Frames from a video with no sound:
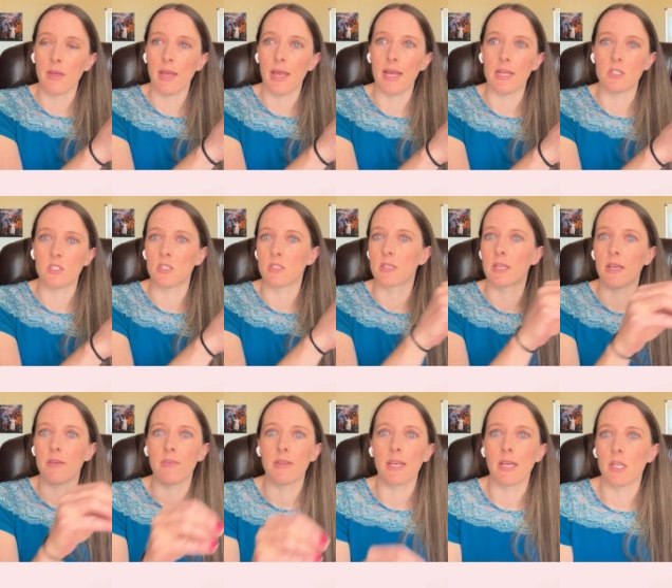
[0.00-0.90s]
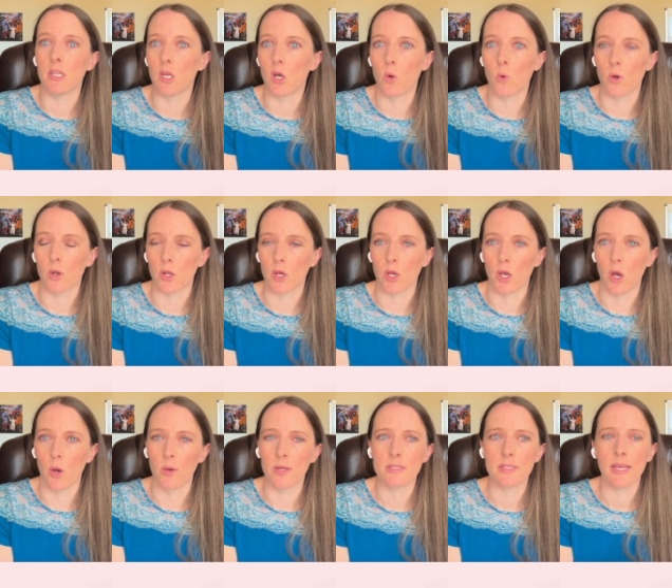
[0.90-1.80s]
and just giving it nowhere to
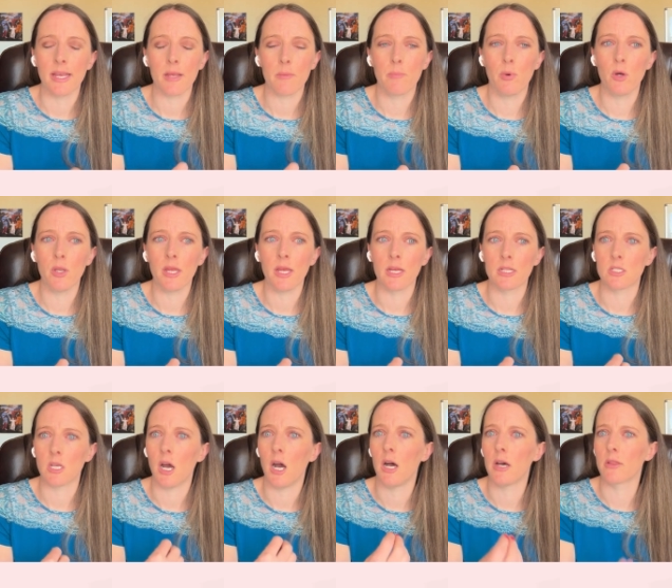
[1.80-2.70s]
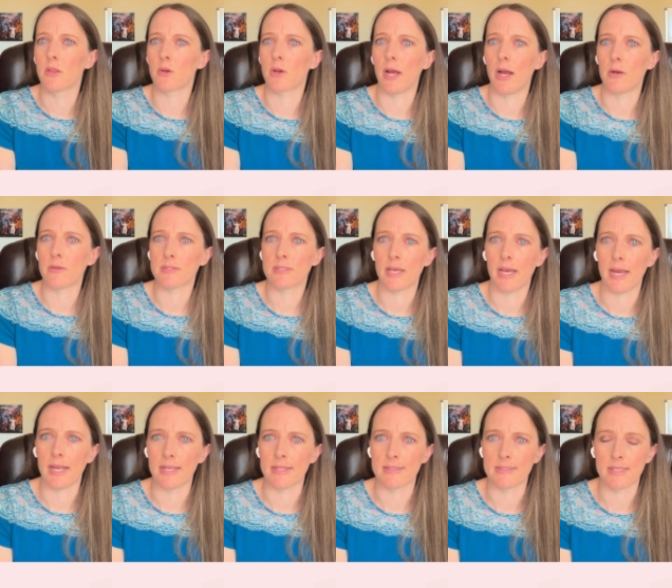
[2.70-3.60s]
go? It's like putting a toddler
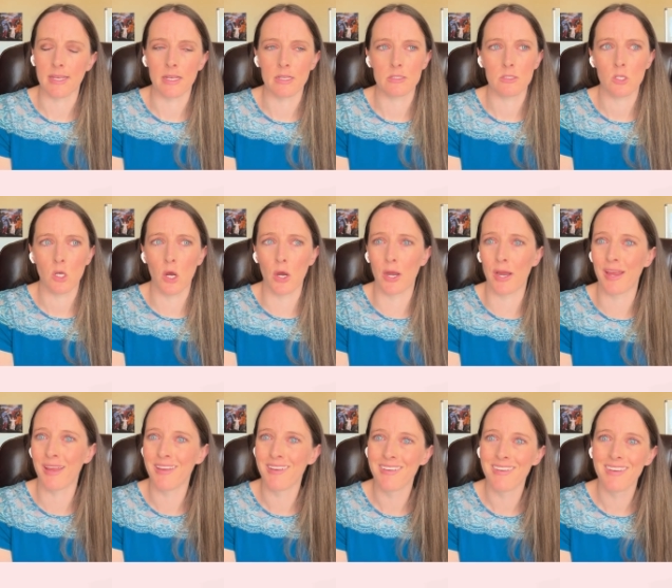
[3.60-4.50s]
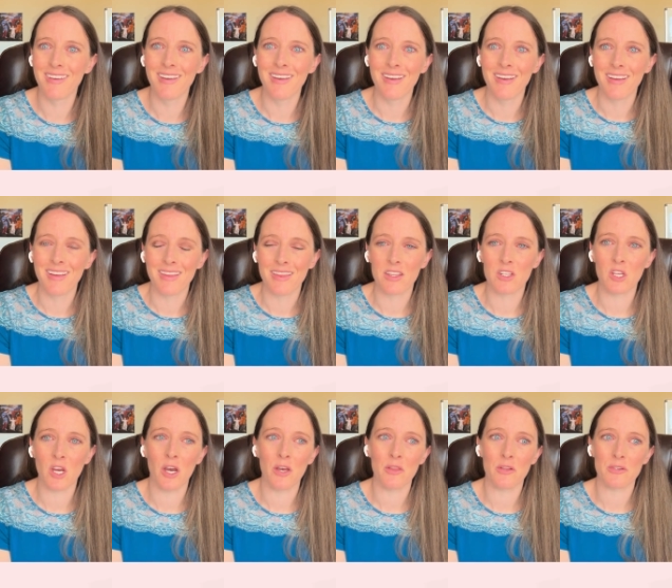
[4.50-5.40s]
outside and saying, sorry, the
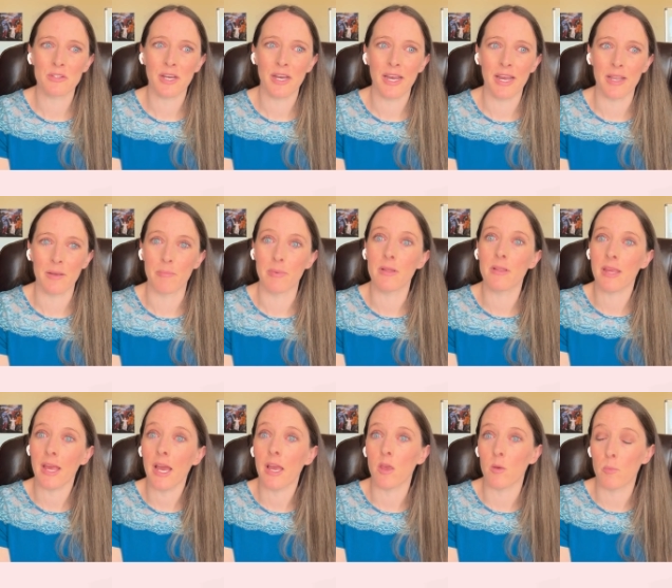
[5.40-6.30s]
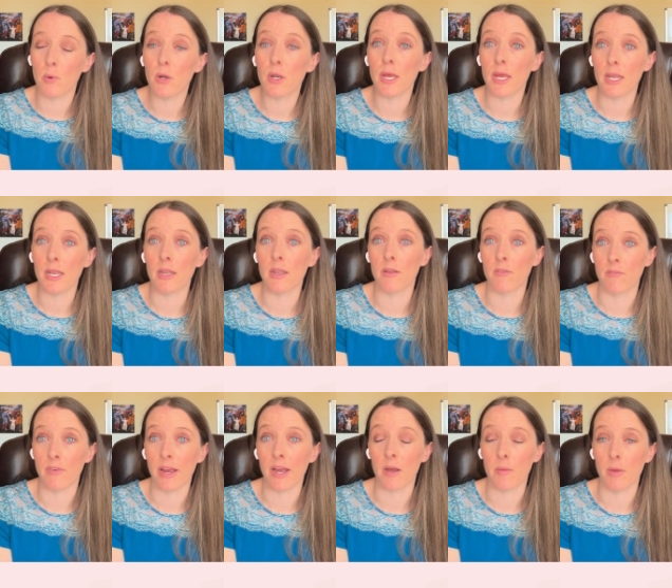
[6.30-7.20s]
toddler died, but yeah, you put it in an
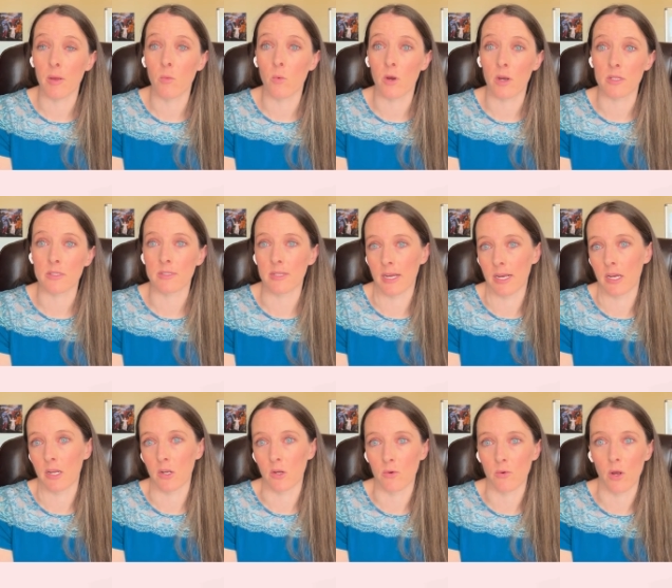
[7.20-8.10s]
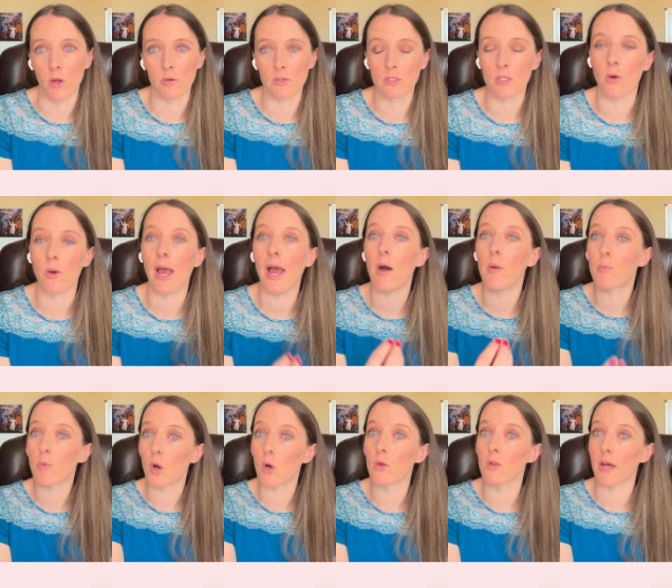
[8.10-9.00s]
environment where it's not going to grow. So how
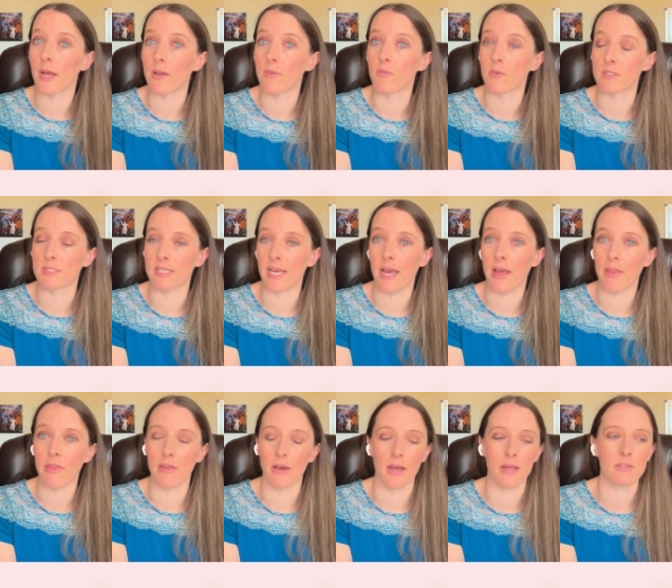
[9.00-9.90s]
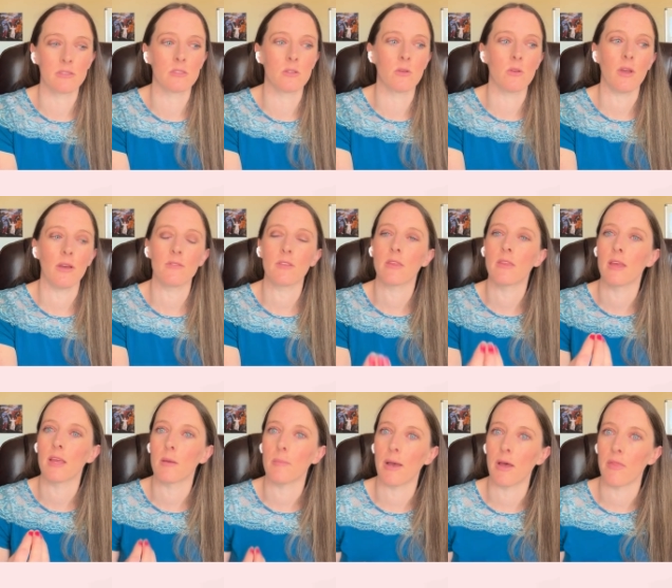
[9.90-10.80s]
pro-life was that thought? So you have to
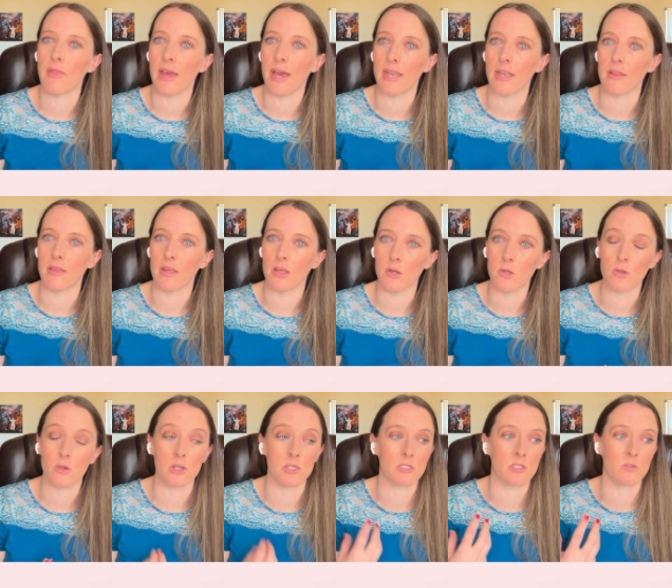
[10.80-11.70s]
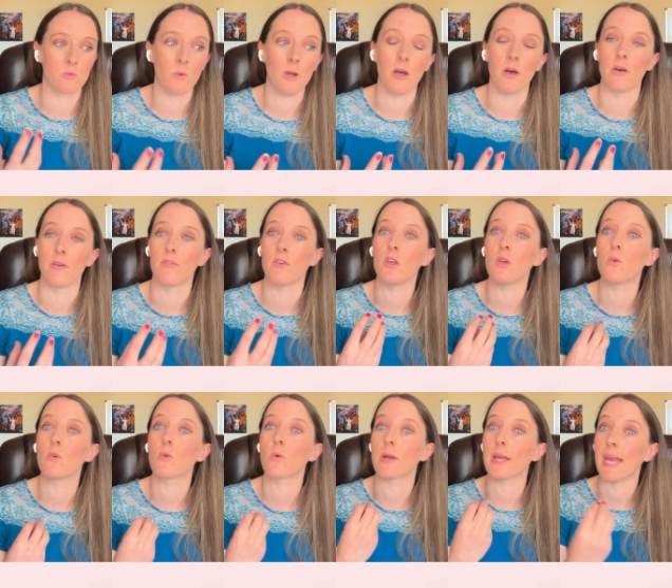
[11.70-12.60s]
think about that in the uterus as well. If you
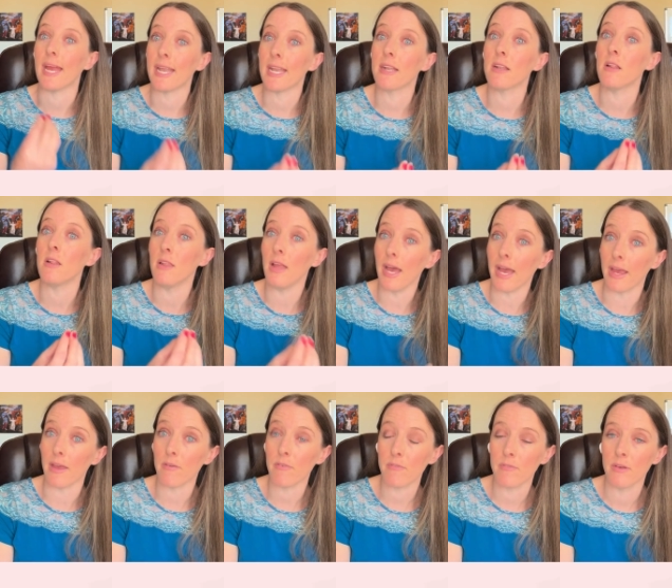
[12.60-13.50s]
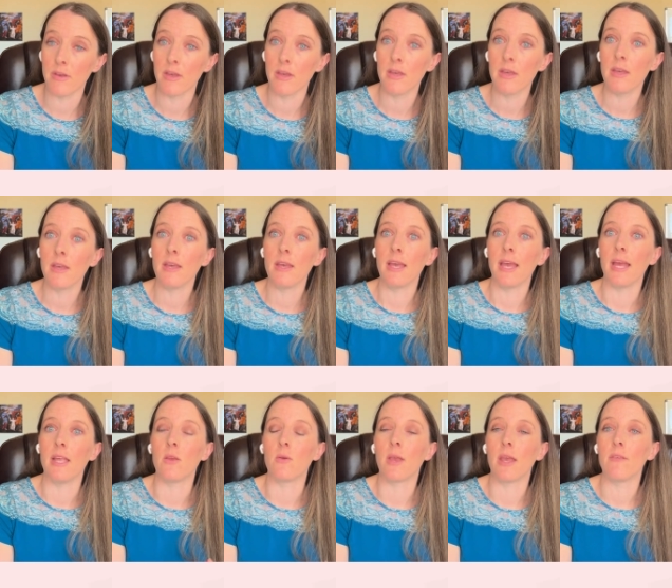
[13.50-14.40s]
created a life
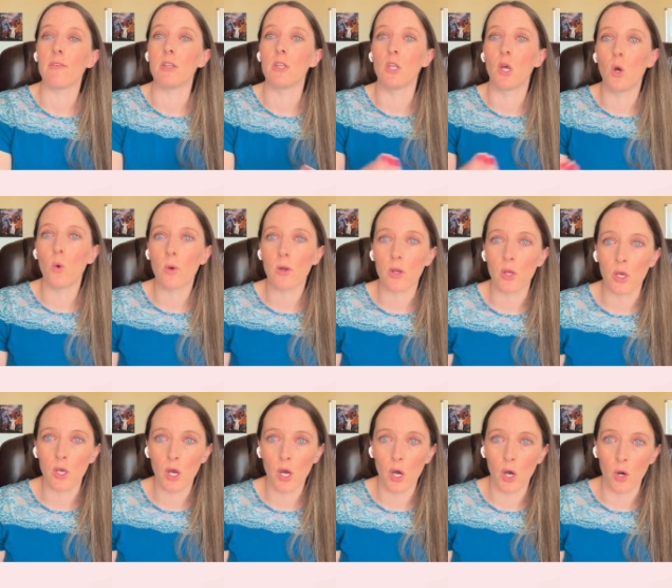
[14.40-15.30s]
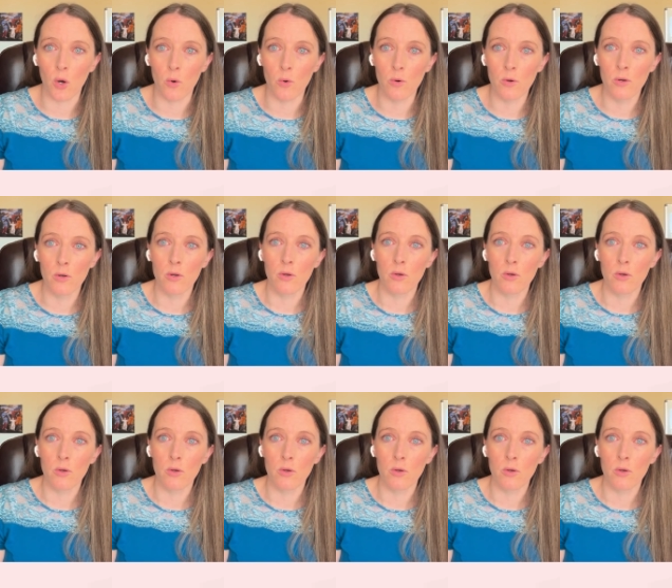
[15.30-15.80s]
and you gave it nowhere to go,